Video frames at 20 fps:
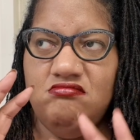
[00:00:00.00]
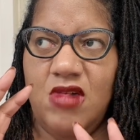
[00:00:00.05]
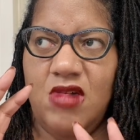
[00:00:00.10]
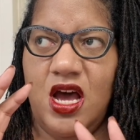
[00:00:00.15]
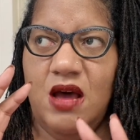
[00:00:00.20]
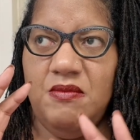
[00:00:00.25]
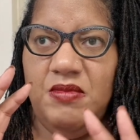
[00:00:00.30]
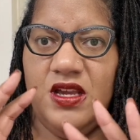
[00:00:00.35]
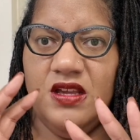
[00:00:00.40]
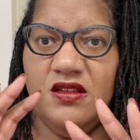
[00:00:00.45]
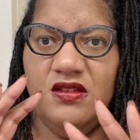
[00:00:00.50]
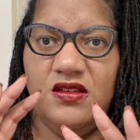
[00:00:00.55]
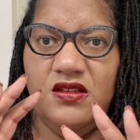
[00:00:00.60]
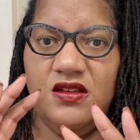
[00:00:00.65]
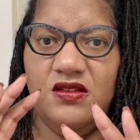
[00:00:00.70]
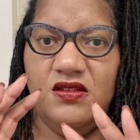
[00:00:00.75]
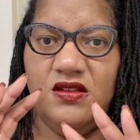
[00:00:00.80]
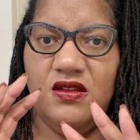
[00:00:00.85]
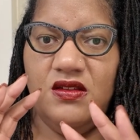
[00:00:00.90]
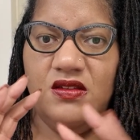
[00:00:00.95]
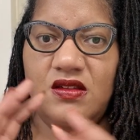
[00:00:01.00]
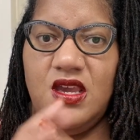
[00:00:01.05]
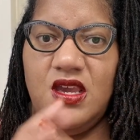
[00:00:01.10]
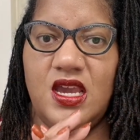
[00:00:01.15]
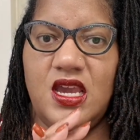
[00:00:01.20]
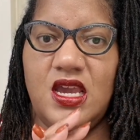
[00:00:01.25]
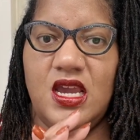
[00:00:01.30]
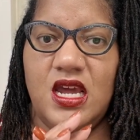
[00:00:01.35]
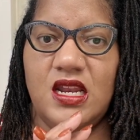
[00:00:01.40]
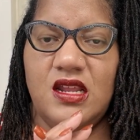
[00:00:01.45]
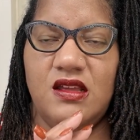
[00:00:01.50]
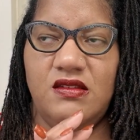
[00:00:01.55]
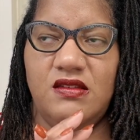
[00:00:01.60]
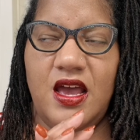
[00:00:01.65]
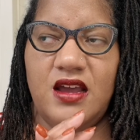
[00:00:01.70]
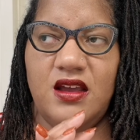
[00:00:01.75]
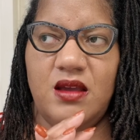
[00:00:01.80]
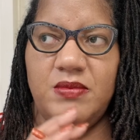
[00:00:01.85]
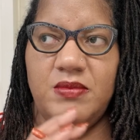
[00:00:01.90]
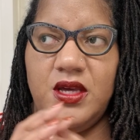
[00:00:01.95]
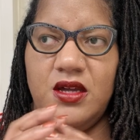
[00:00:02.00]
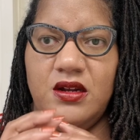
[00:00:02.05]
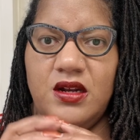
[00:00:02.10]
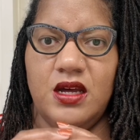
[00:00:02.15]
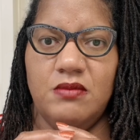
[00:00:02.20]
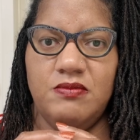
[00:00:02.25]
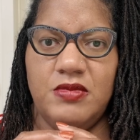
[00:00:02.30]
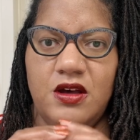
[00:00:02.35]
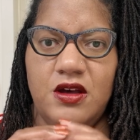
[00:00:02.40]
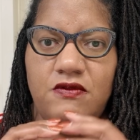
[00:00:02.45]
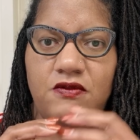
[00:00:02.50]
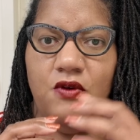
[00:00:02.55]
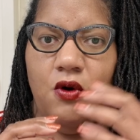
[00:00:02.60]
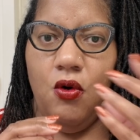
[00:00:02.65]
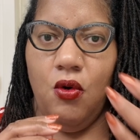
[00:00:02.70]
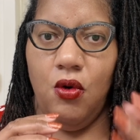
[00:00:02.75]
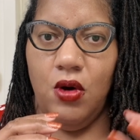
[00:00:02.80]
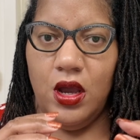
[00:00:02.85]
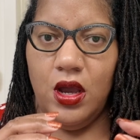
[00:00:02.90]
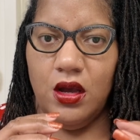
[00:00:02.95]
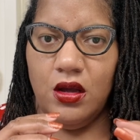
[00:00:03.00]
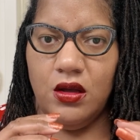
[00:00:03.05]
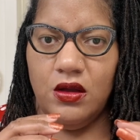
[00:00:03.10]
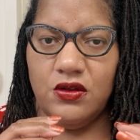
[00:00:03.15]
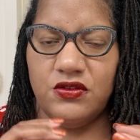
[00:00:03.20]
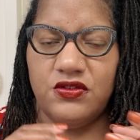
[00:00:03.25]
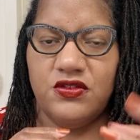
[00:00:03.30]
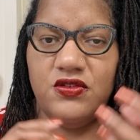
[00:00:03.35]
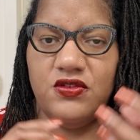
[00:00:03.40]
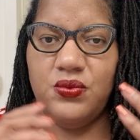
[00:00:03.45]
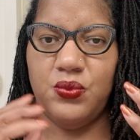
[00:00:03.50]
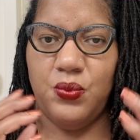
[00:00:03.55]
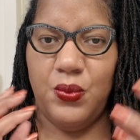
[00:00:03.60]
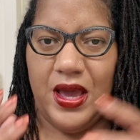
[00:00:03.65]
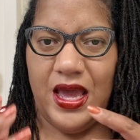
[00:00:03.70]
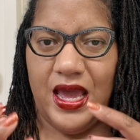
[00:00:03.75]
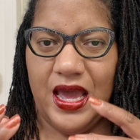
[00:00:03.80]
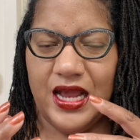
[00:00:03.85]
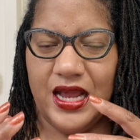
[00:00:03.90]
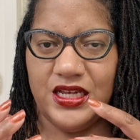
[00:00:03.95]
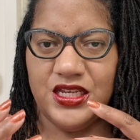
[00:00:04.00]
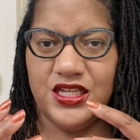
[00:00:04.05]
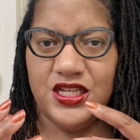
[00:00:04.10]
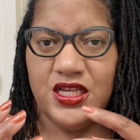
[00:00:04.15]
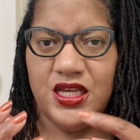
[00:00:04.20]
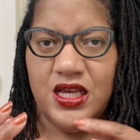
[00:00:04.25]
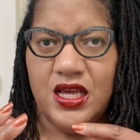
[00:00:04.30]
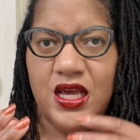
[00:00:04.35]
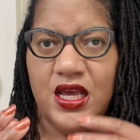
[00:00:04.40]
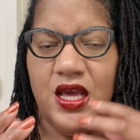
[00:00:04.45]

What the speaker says: consistency, and it's like a buildup of oil, sweat,